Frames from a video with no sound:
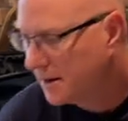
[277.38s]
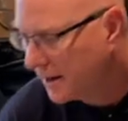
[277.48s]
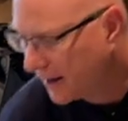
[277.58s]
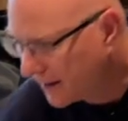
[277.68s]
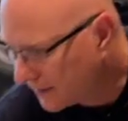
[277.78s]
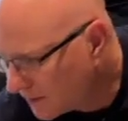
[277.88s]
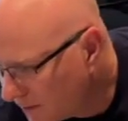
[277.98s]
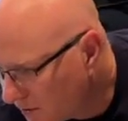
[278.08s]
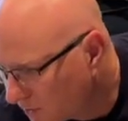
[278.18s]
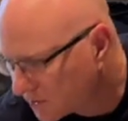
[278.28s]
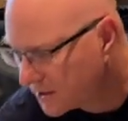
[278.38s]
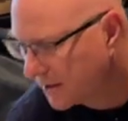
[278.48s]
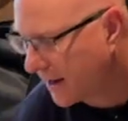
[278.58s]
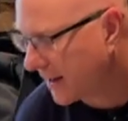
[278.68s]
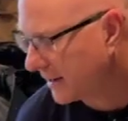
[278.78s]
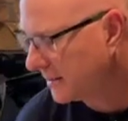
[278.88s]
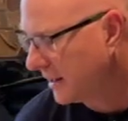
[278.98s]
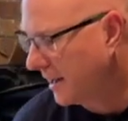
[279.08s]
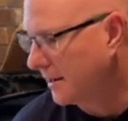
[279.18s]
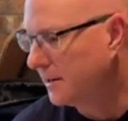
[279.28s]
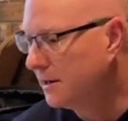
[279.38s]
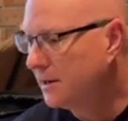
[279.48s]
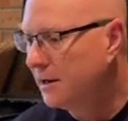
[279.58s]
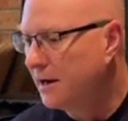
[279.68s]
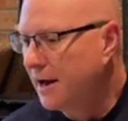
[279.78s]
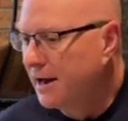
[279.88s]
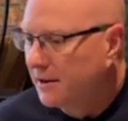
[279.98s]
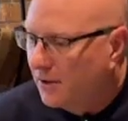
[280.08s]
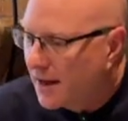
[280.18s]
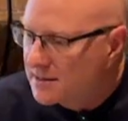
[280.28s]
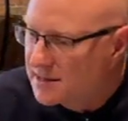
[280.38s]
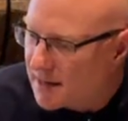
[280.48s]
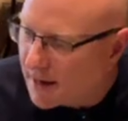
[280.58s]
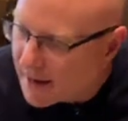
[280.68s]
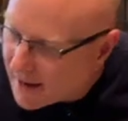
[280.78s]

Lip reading: and you'll see that at the end. And the last thing I